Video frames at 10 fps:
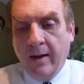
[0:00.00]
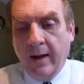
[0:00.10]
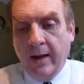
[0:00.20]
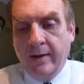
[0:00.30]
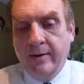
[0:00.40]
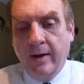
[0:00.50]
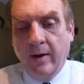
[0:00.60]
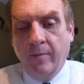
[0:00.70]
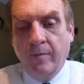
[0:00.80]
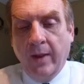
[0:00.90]
And
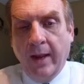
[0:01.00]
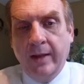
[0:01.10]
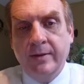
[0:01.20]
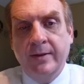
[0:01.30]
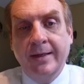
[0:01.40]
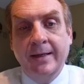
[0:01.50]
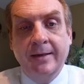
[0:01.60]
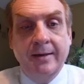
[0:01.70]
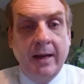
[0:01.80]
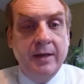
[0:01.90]
as the
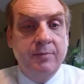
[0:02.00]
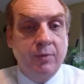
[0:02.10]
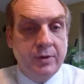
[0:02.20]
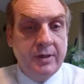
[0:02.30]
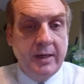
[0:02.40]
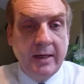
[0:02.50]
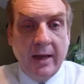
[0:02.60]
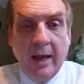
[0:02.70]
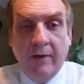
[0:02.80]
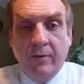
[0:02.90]
days
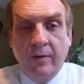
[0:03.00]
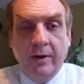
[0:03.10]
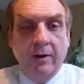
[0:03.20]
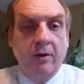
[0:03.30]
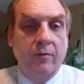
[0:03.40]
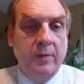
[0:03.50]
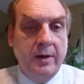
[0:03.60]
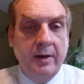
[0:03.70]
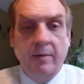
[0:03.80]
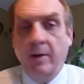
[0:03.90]
proceed after the kickoff
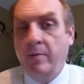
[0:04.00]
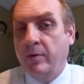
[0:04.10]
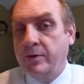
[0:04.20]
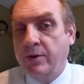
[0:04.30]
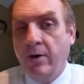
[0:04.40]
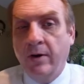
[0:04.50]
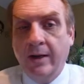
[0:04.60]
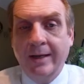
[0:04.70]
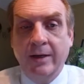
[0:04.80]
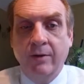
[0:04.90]
meeting, the people
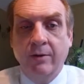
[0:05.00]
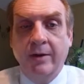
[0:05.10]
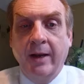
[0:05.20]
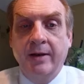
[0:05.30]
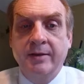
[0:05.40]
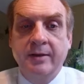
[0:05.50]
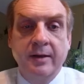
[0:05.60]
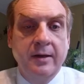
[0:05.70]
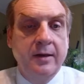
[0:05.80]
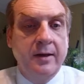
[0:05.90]
start getting their task
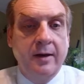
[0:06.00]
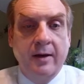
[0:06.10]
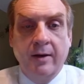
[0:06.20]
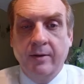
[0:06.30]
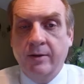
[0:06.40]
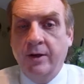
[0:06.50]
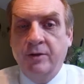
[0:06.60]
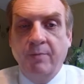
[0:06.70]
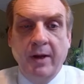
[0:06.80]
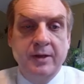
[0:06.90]

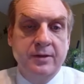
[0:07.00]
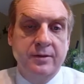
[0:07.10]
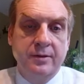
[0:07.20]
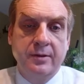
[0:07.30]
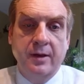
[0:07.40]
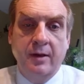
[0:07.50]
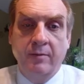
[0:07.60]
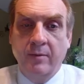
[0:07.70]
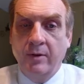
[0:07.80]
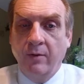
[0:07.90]
touch bases.
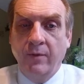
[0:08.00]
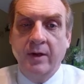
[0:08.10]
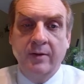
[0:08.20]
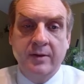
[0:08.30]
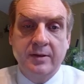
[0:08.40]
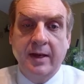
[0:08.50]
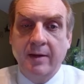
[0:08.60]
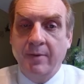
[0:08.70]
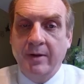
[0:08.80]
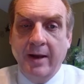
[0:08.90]
And don't forget the
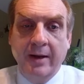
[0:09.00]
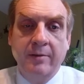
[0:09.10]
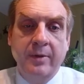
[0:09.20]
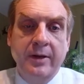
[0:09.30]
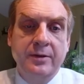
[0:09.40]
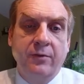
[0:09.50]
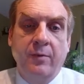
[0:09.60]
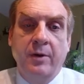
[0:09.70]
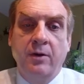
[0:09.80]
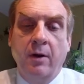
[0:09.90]
stand-up and tagging meetings that
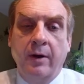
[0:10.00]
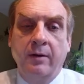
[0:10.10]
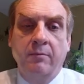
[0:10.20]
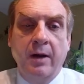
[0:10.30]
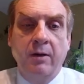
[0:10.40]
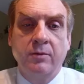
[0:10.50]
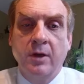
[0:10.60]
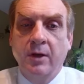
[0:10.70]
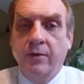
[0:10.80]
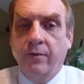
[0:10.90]
we've been talking about
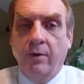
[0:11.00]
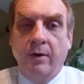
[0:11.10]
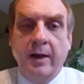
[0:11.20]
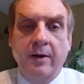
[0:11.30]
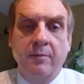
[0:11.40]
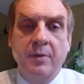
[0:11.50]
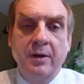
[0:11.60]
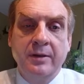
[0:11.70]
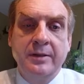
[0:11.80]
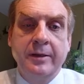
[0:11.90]
for
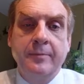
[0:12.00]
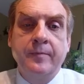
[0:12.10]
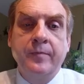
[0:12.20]
accountability.